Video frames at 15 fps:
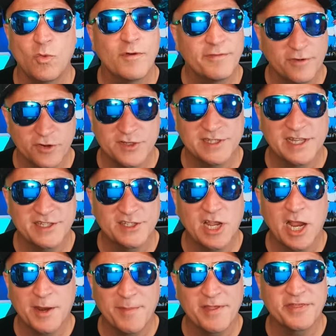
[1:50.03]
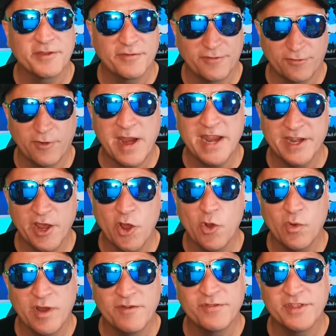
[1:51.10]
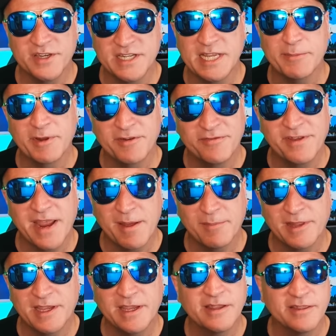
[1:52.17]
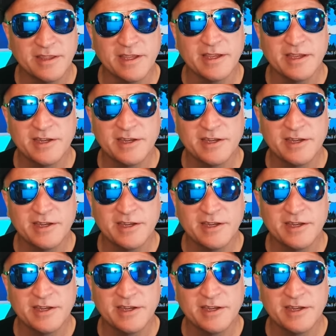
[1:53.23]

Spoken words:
Well, first, let's talk about the Fredo of the demon family, the